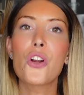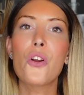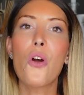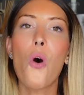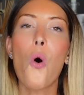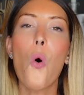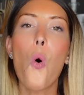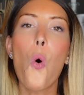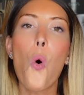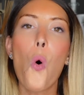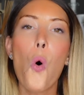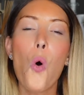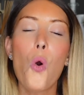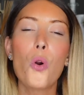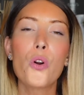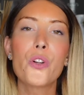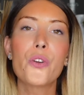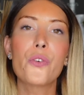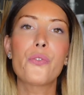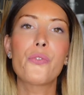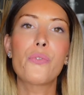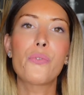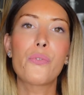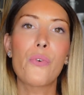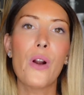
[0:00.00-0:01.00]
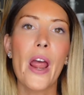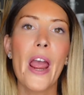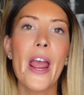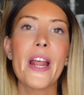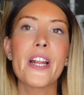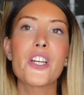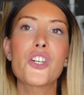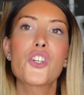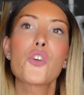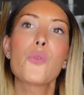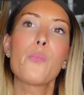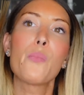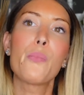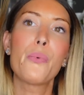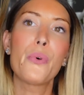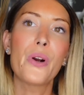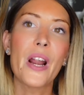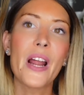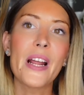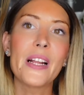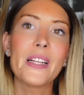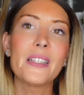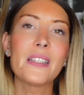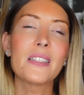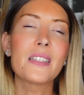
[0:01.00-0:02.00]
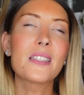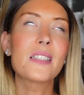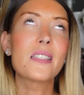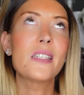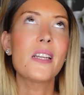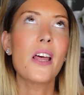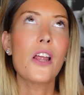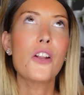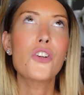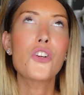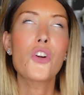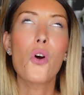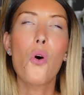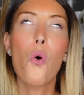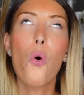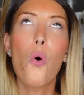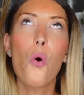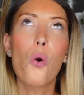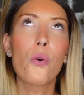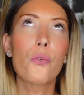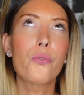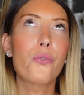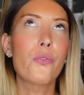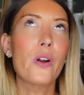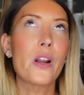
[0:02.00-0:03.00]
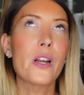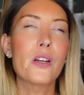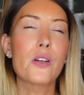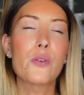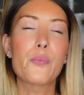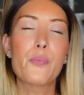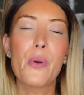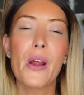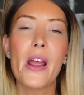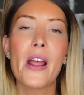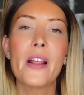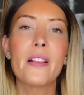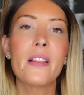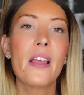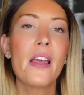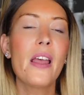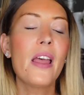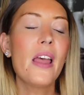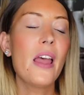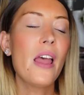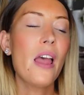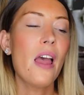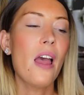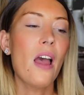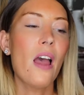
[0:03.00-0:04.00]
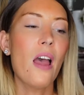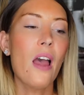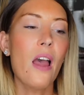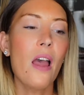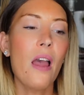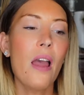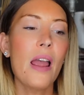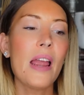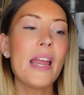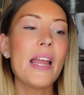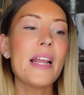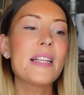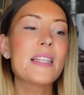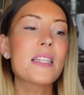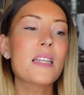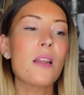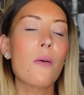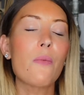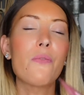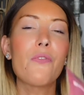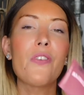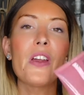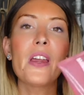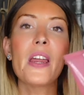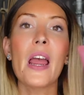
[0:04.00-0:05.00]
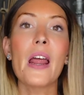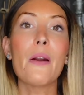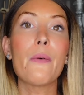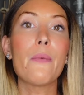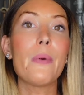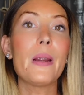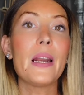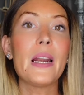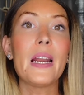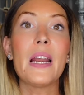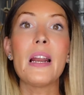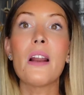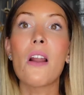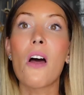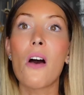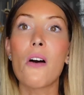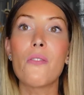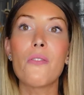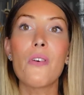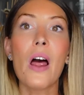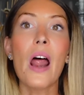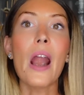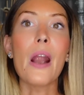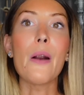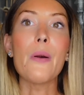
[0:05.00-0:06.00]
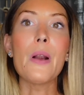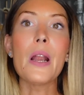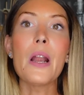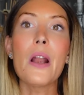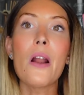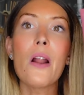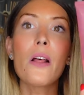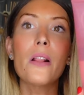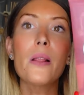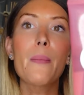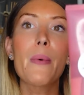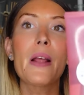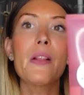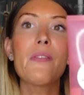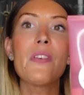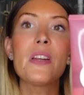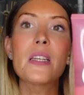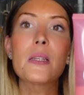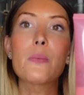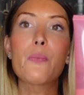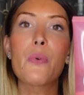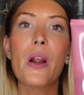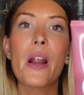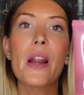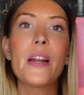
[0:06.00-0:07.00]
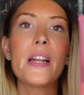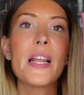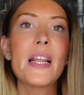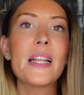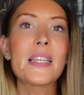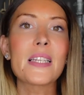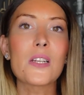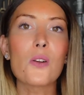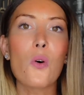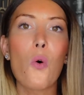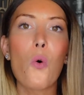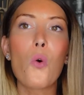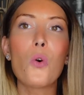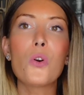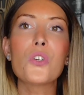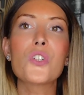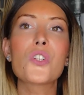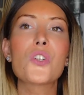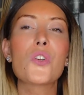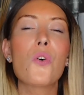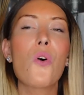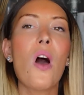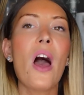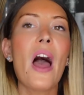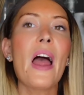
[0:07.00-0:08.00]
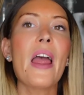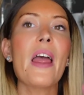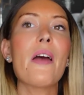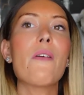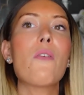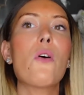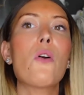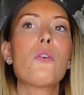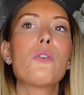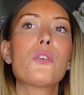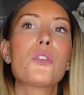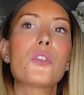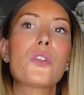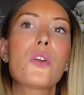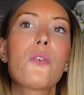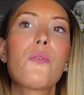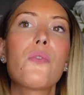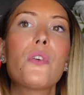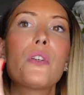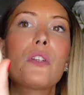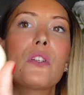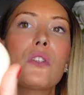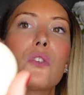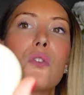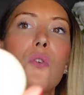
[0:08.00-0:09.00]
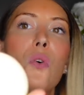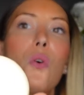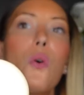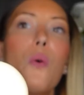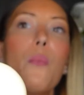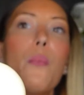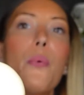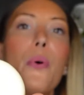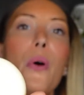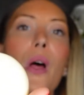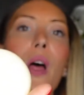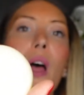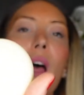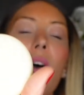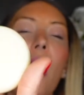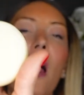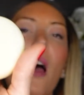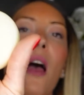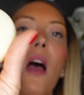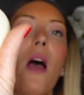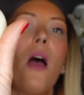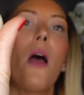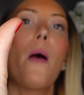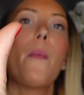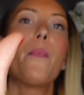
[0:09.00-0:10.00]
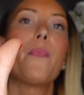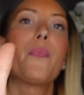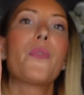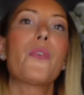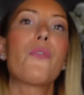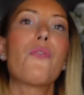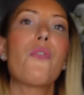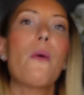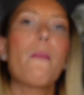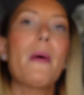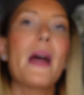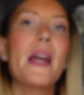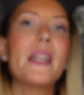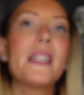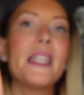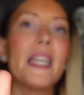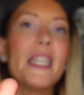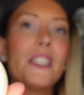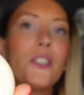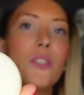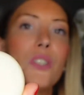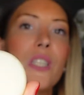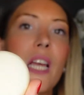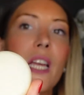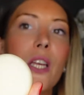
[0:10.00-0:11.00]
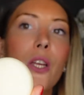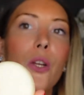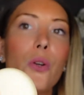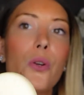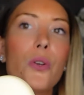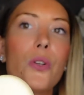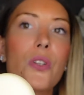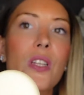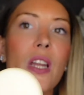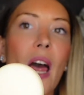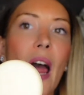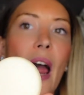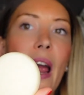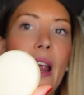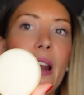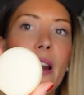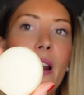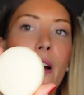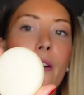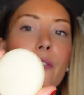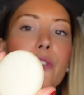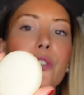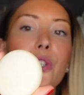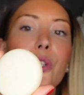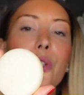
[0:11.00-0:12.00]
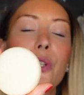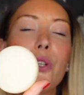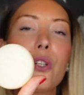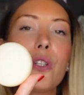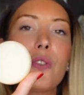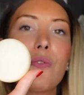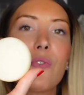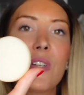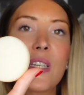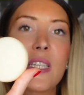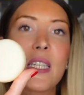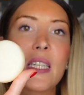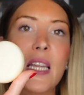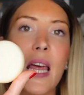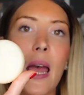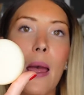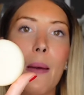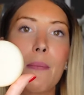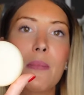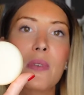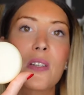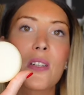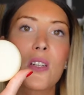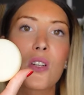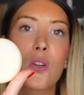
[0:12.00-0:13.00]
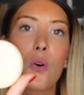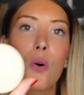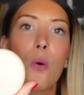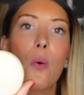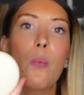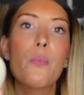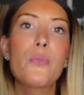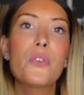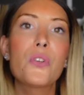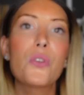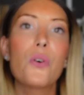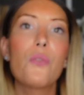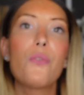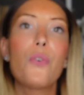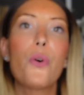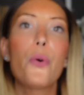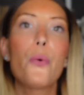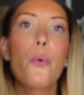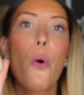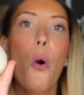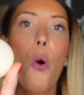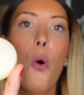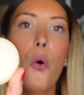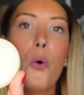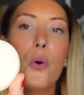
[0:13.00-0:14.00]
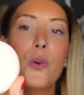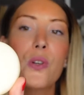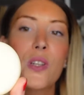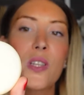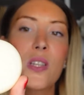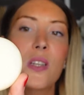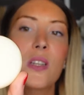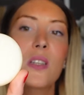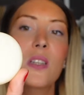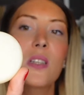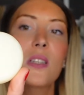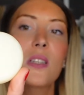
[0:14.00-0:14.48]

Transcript: an old French brand, such an old French brand. It's something I really love. I really love about this brand. It's also, I have also the soap. For my day-to-day use, I love to use the same soap, so the Rose